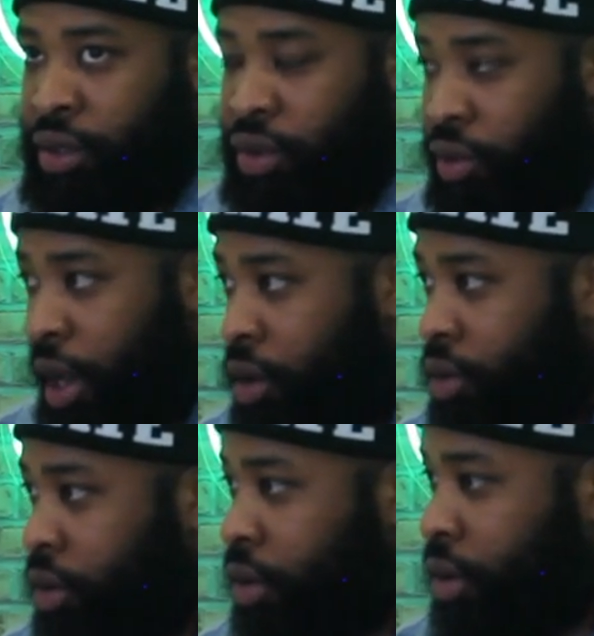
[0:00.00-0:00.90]

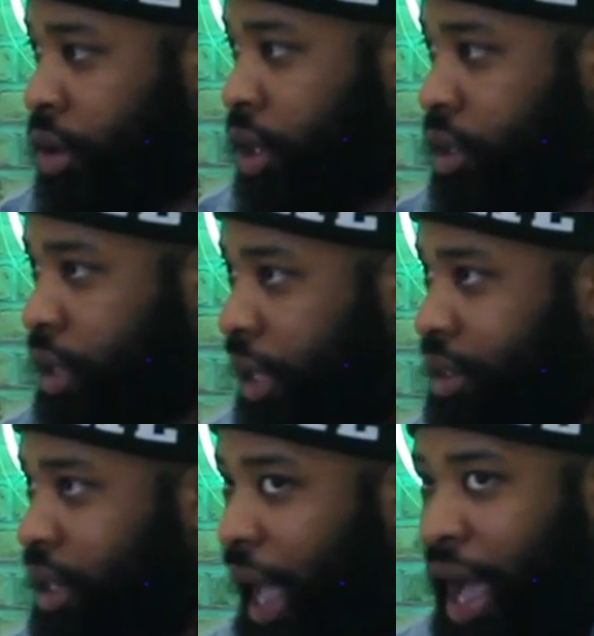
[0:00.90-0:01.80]
Terrell, because
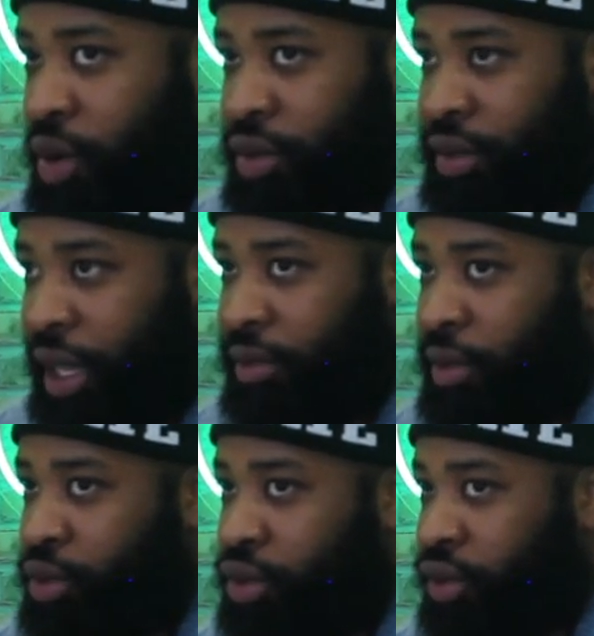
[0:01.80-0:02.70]
that's the guy who was like
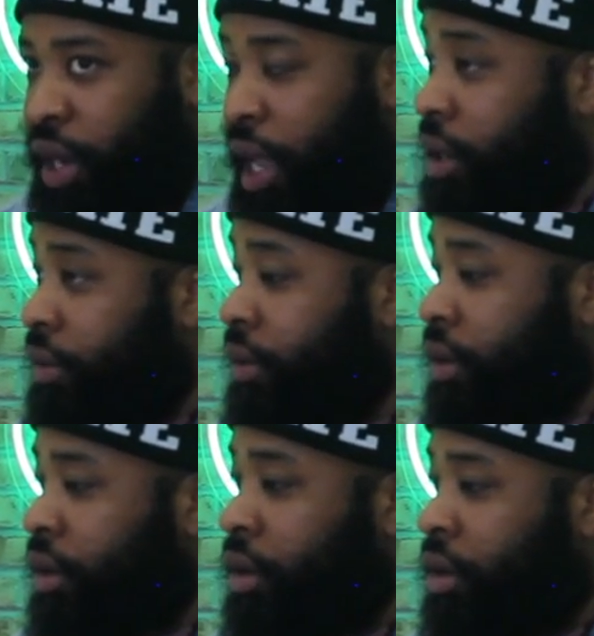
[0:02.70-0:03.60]
most
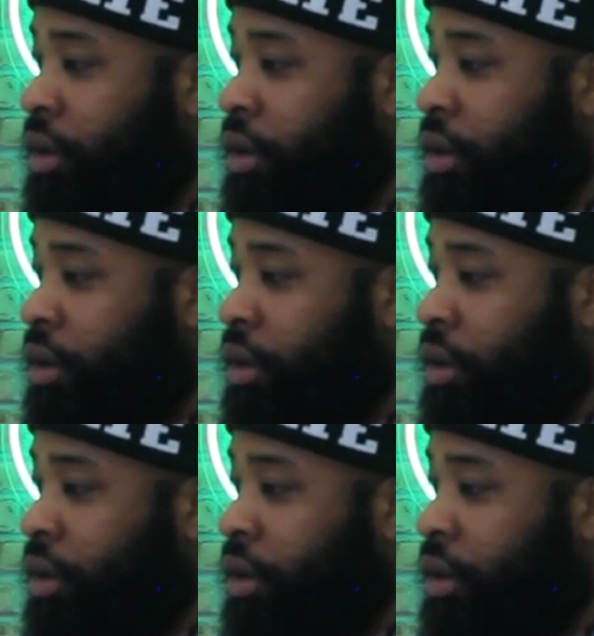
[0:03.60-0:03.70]
creative.